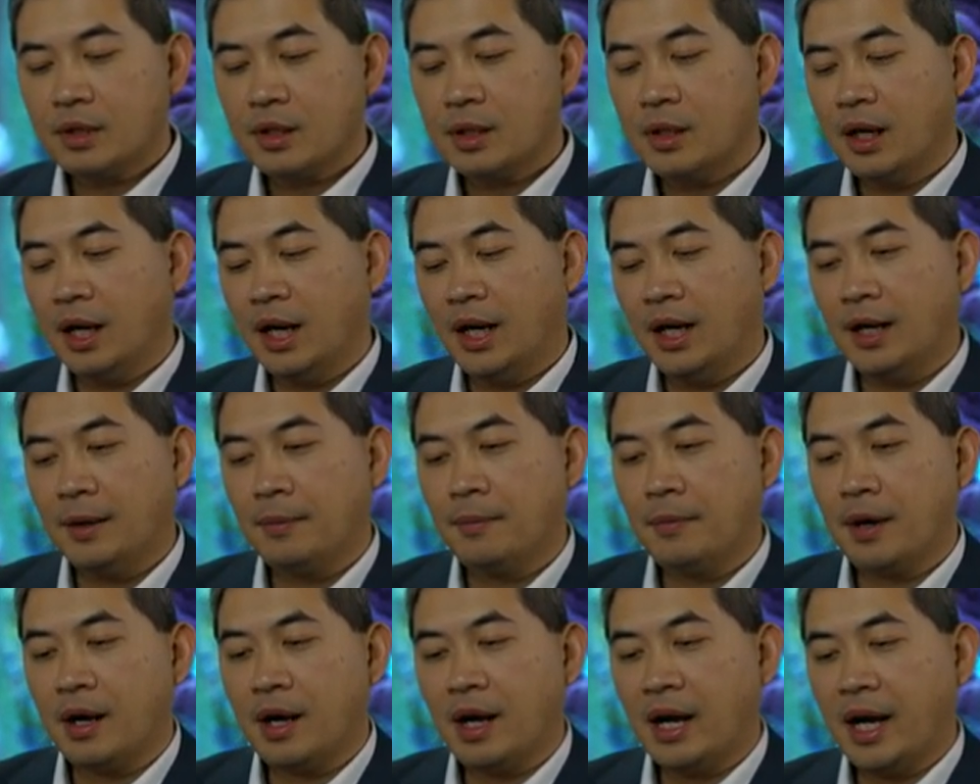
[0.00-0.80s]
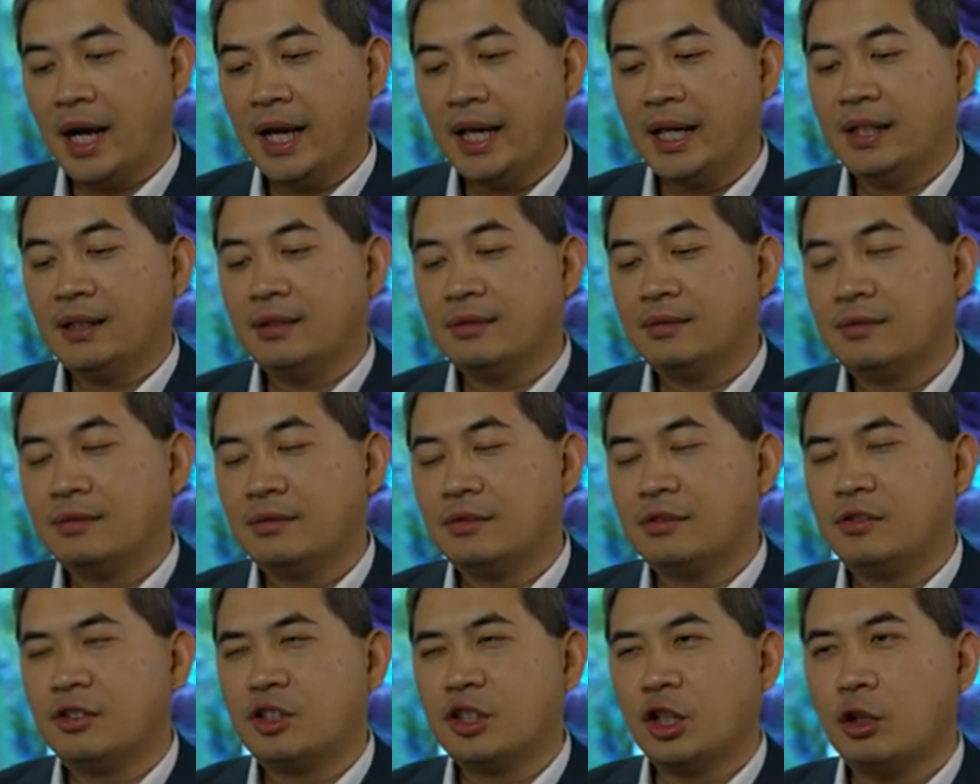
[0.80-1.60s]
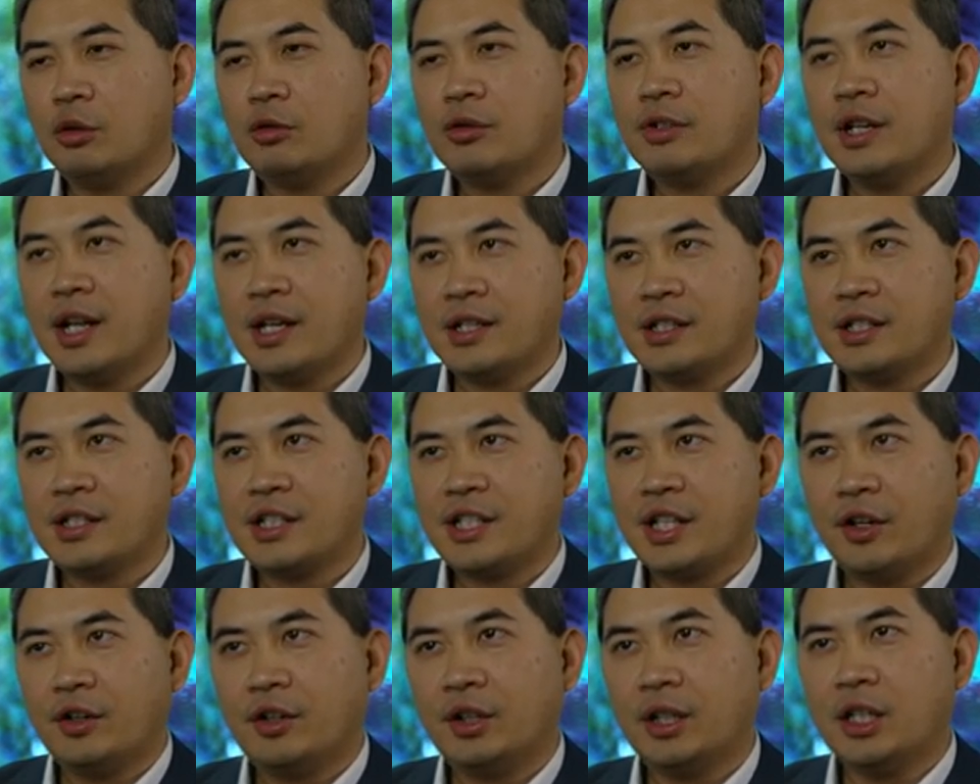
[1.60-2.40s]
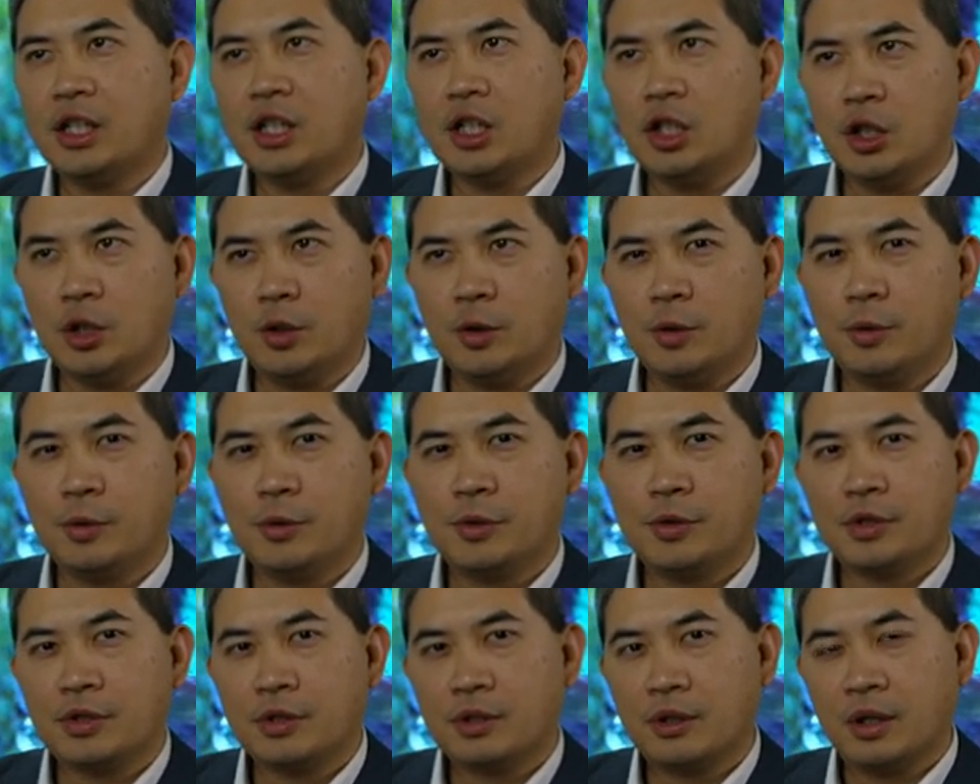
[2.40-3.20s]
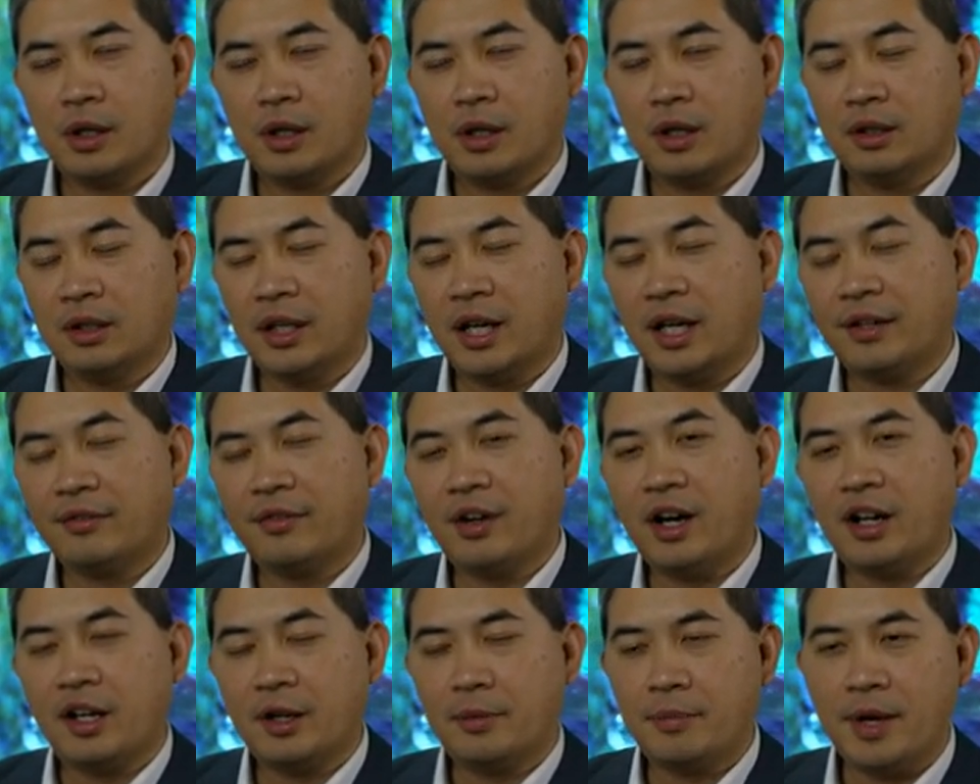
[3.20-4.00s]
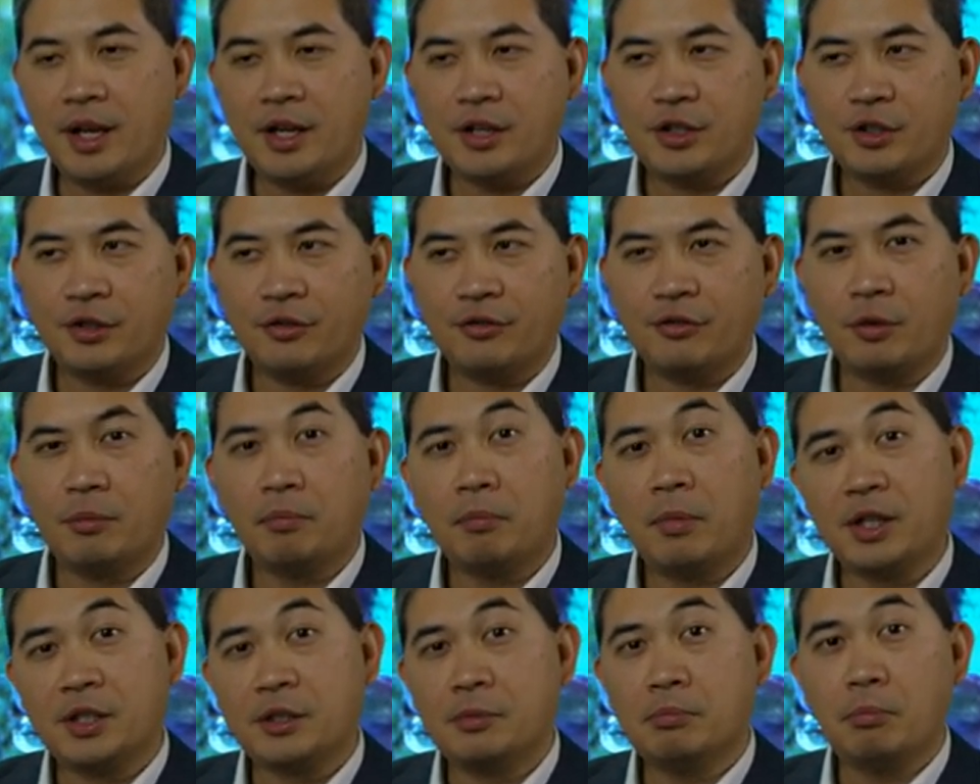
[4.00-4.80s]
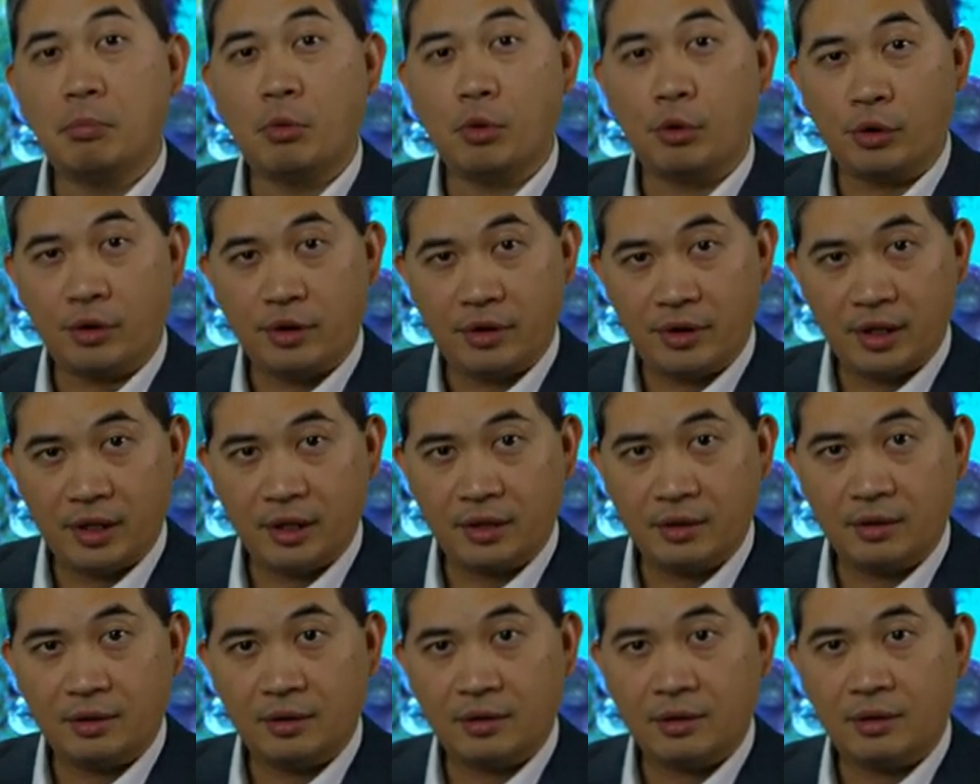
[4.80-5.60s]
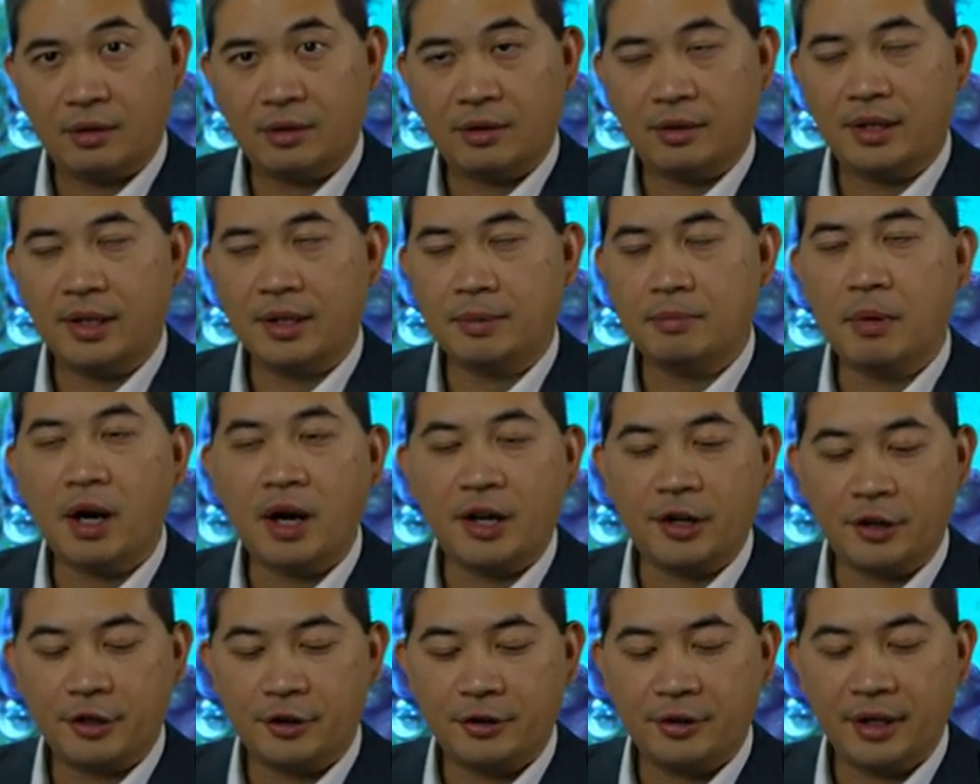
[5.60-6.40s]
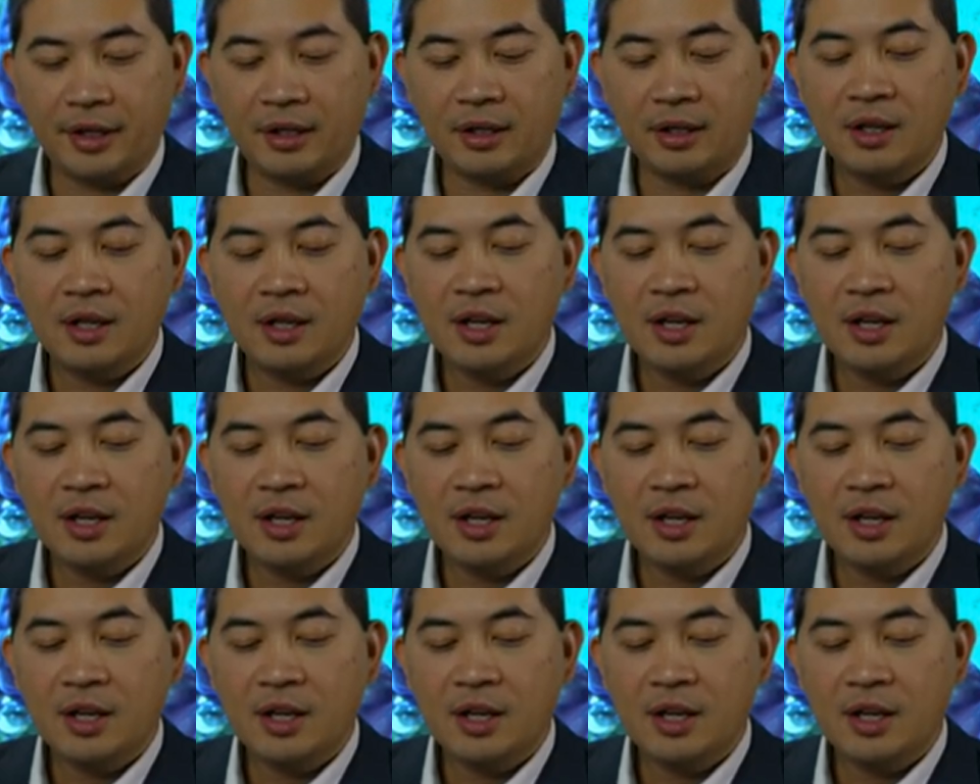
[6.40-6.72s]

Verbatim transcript: Um, I don't necessarily use a lot of automation for much more than than monitoring